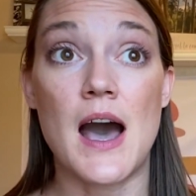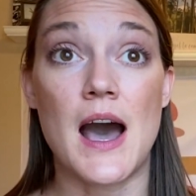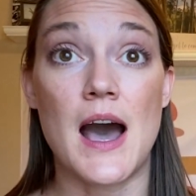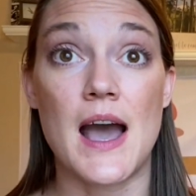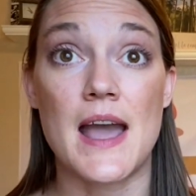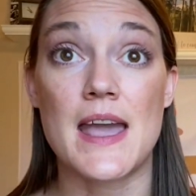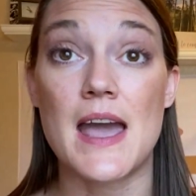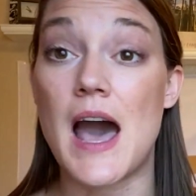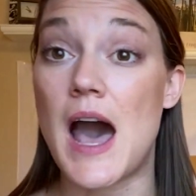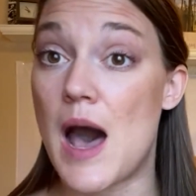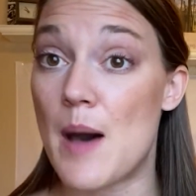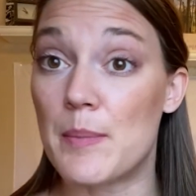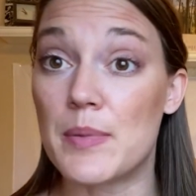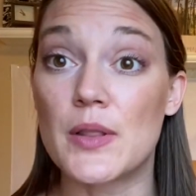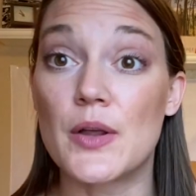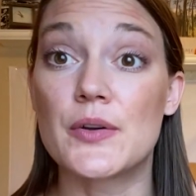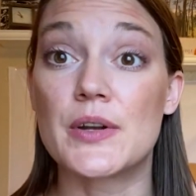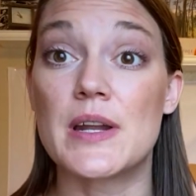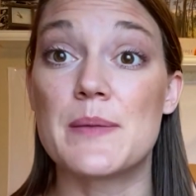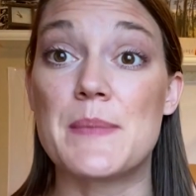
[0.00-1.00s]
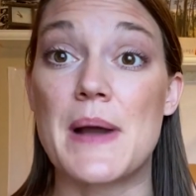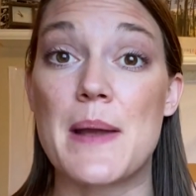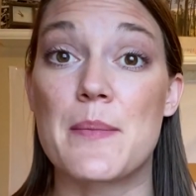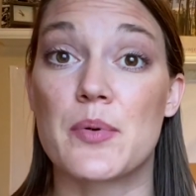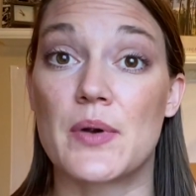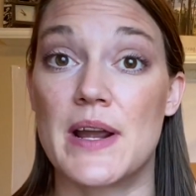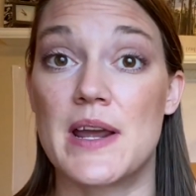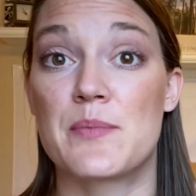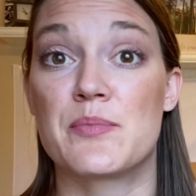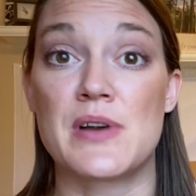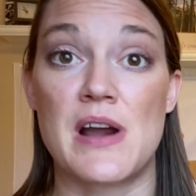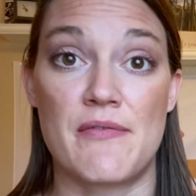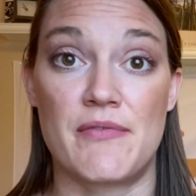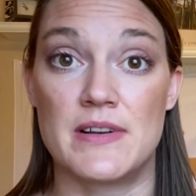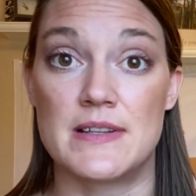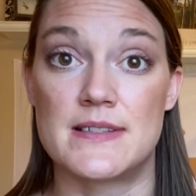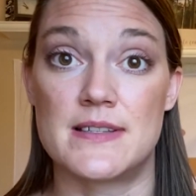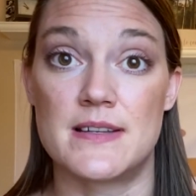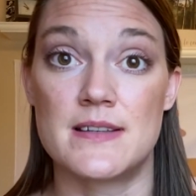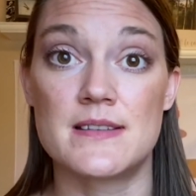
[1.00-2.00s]
I uploaded my brand
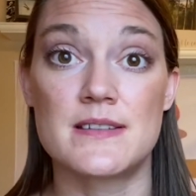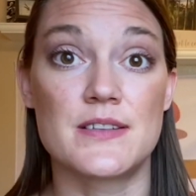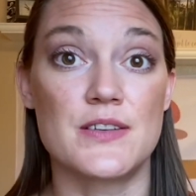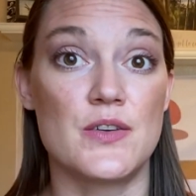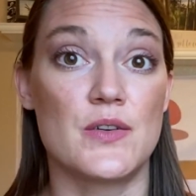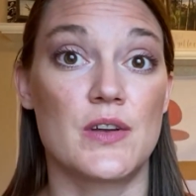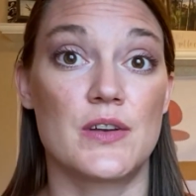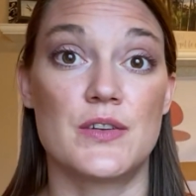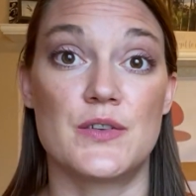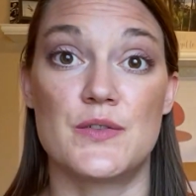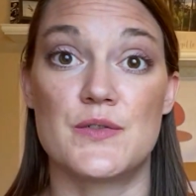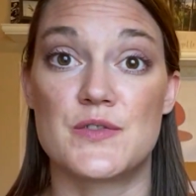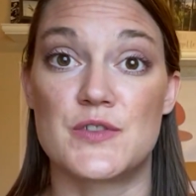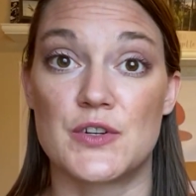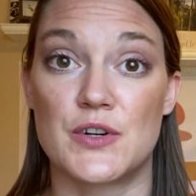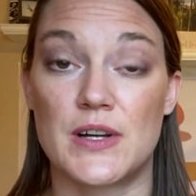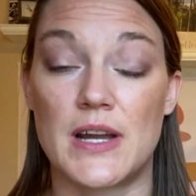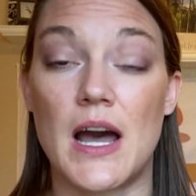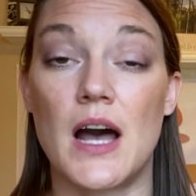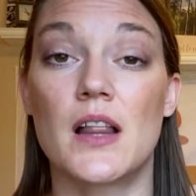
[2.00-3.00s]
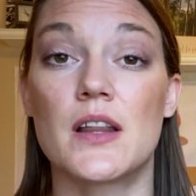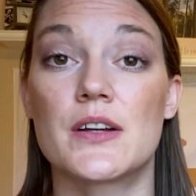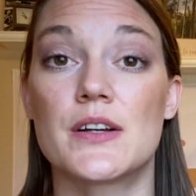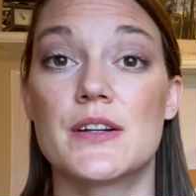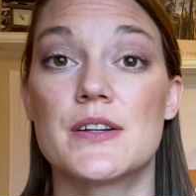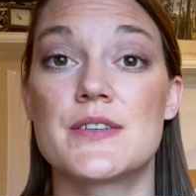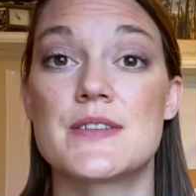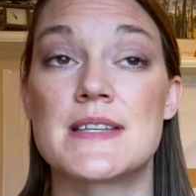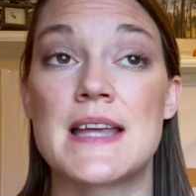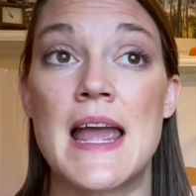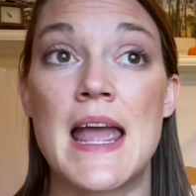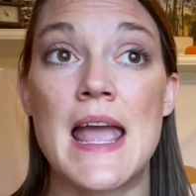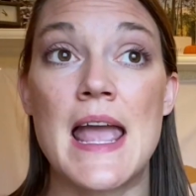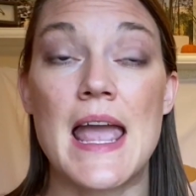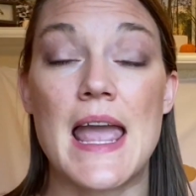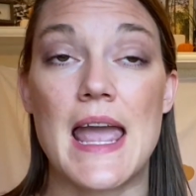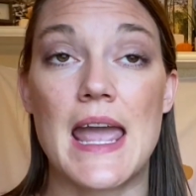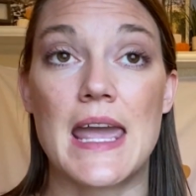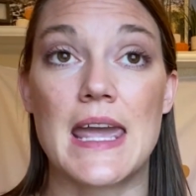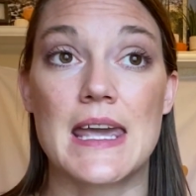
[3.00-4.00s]
preferences, so you can use your colors
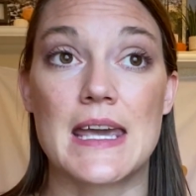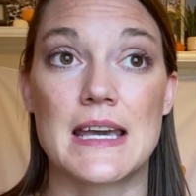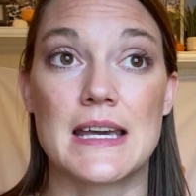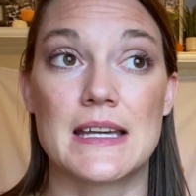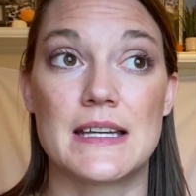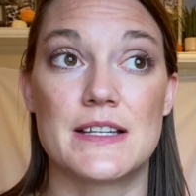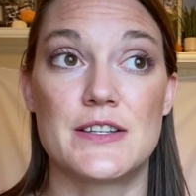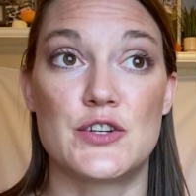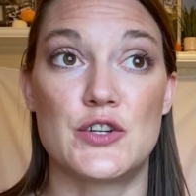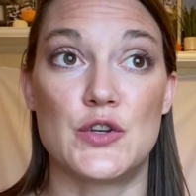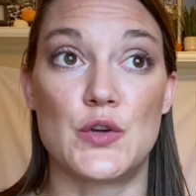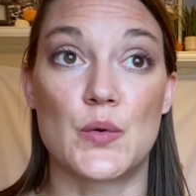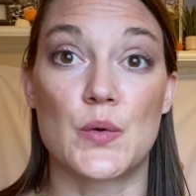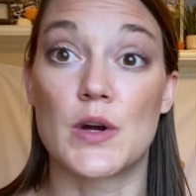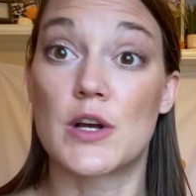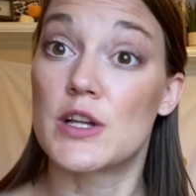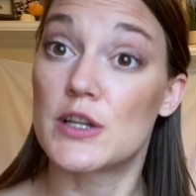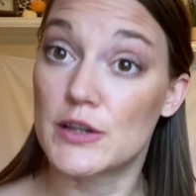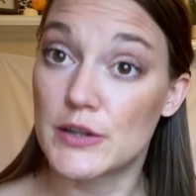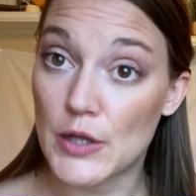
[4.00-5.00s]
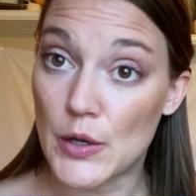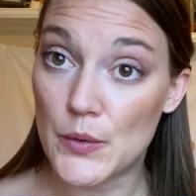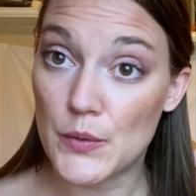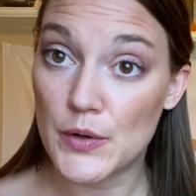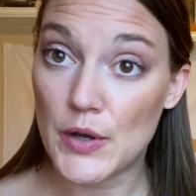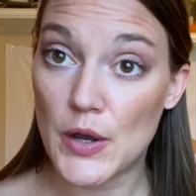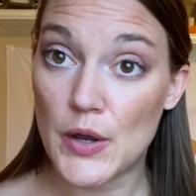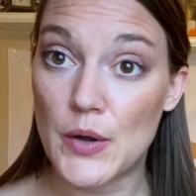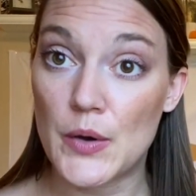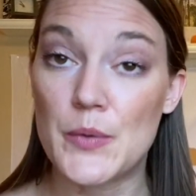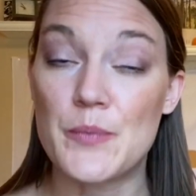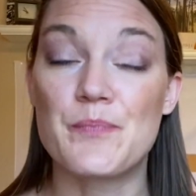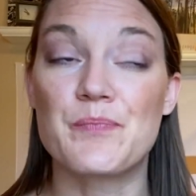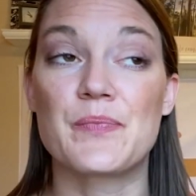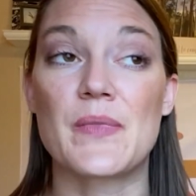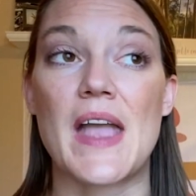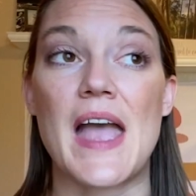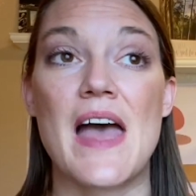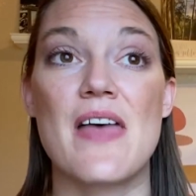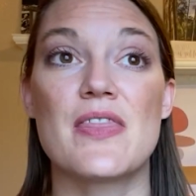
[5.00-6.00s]
and your logo,
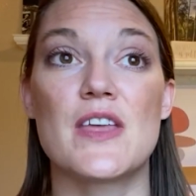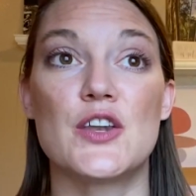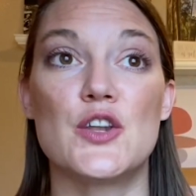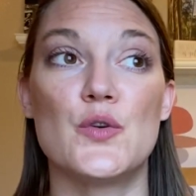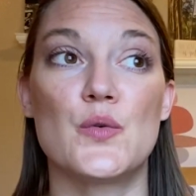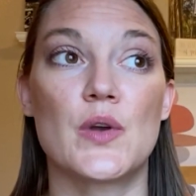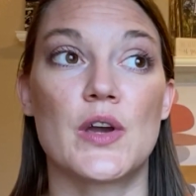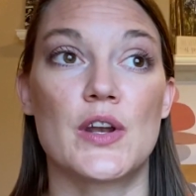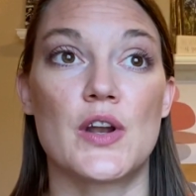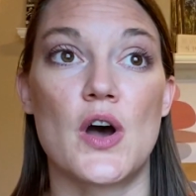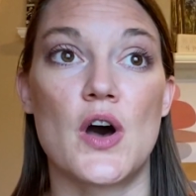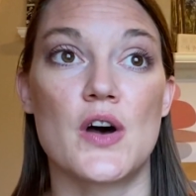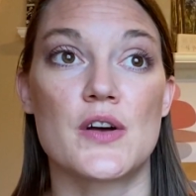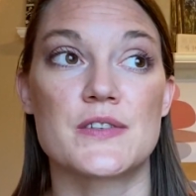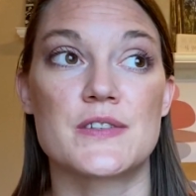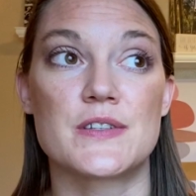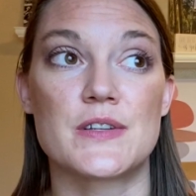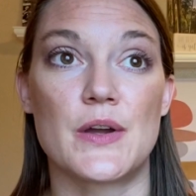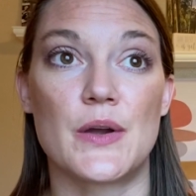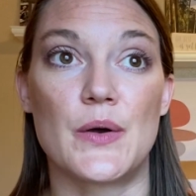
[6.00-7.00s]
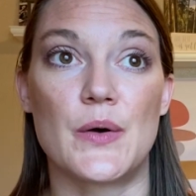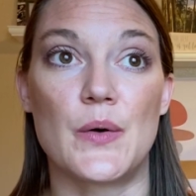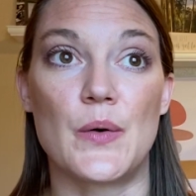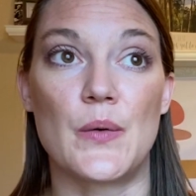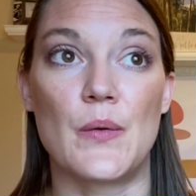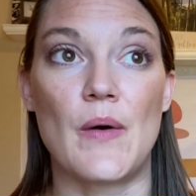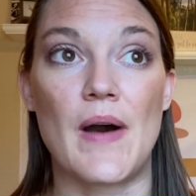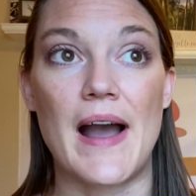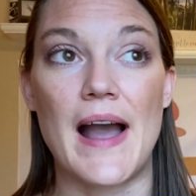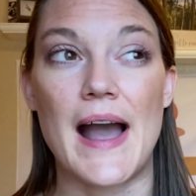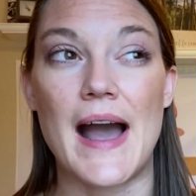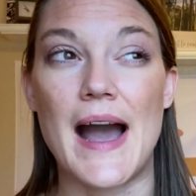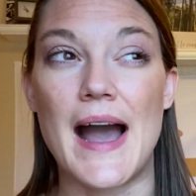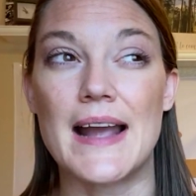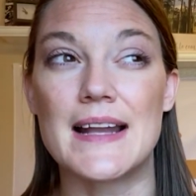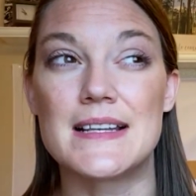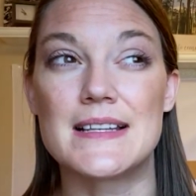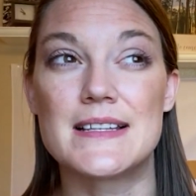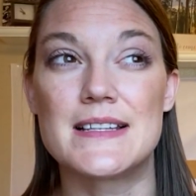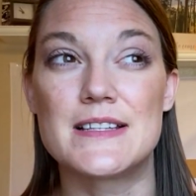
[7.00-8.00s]
and then you can also,
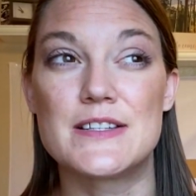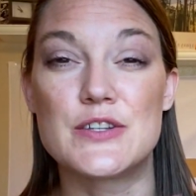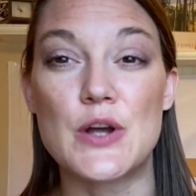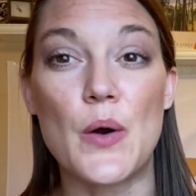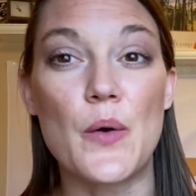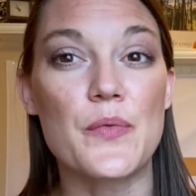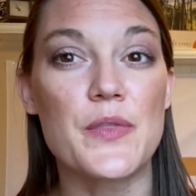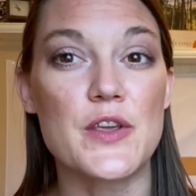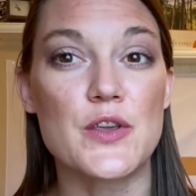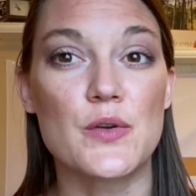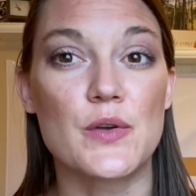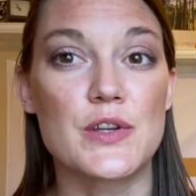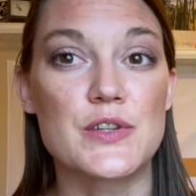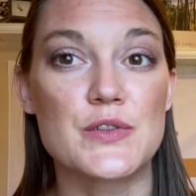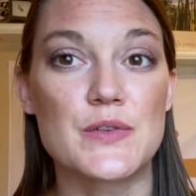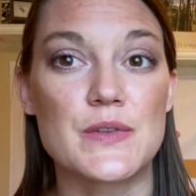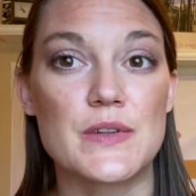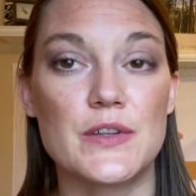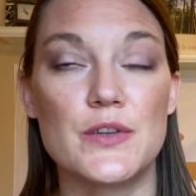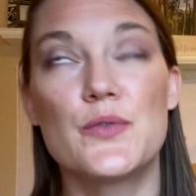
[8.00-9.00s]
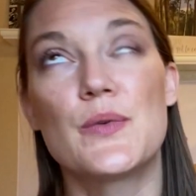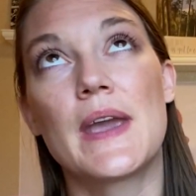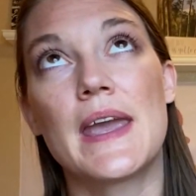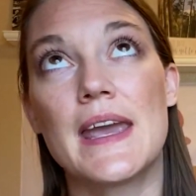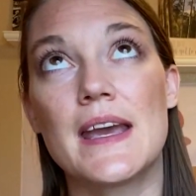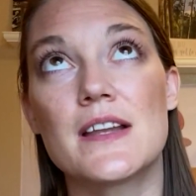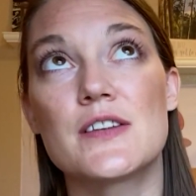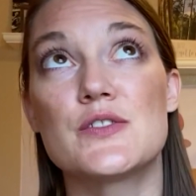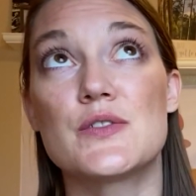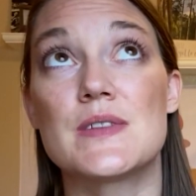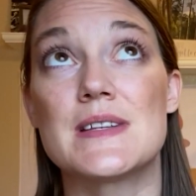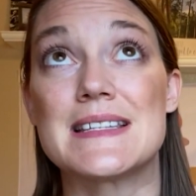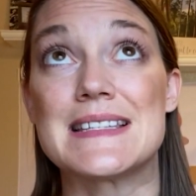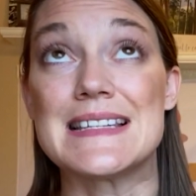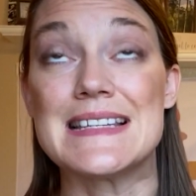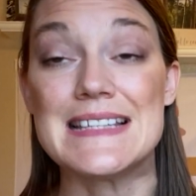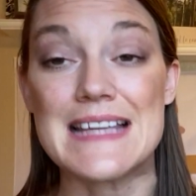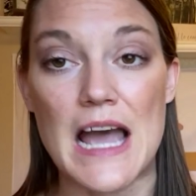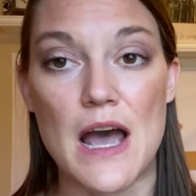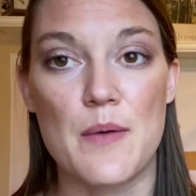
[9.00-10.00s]
I don't think you can't do this
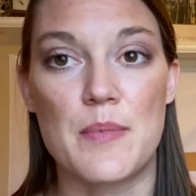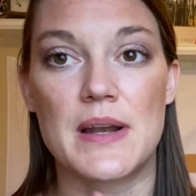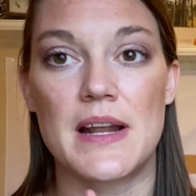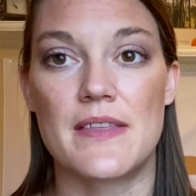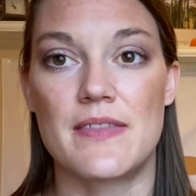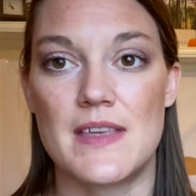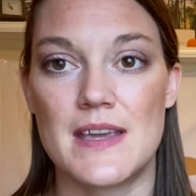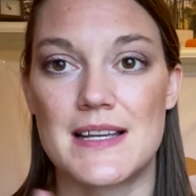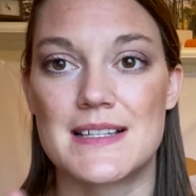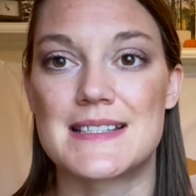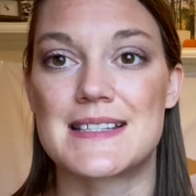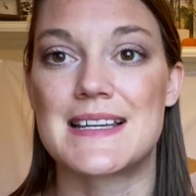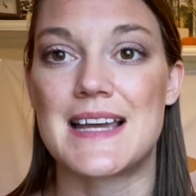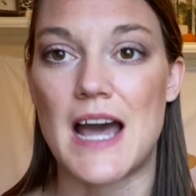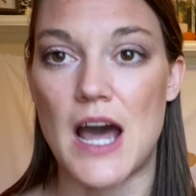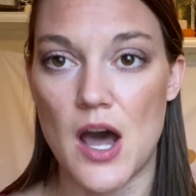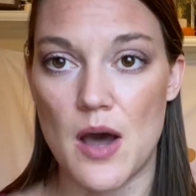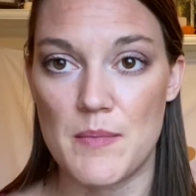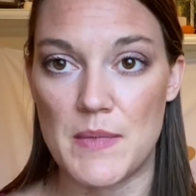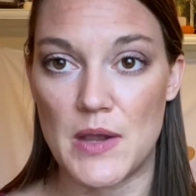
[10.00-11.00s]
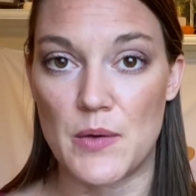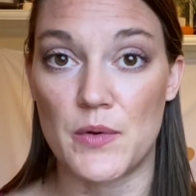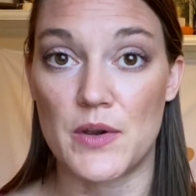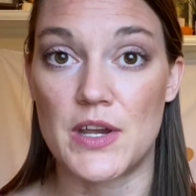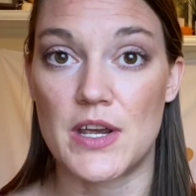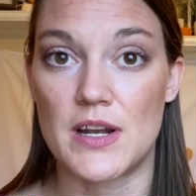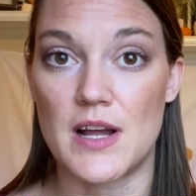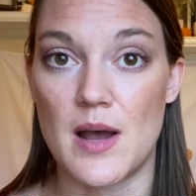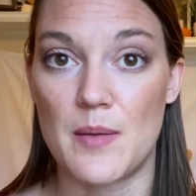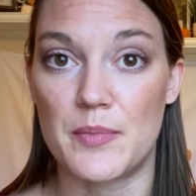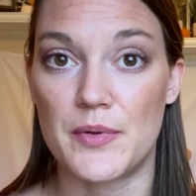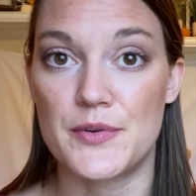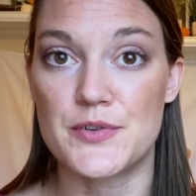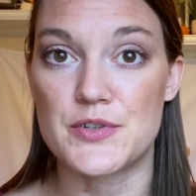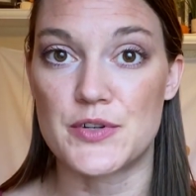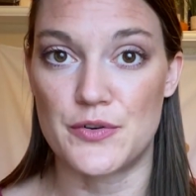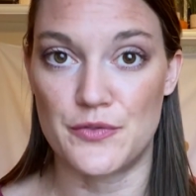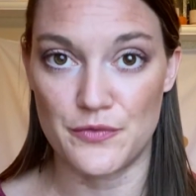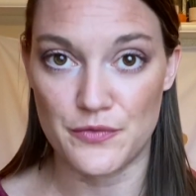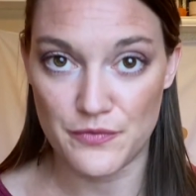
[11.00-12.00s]
yet, but I think it's coming where you can upload
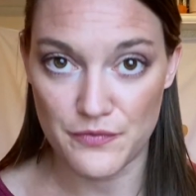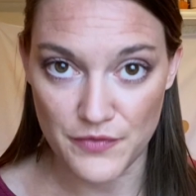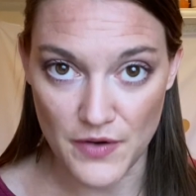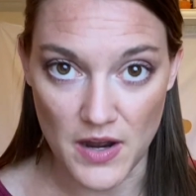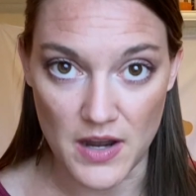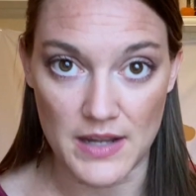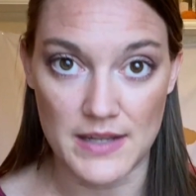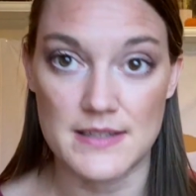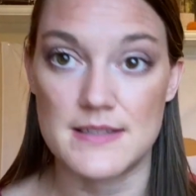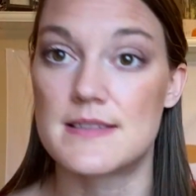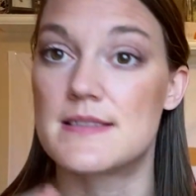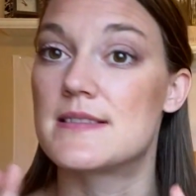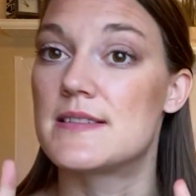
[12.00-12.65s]
your own fonts.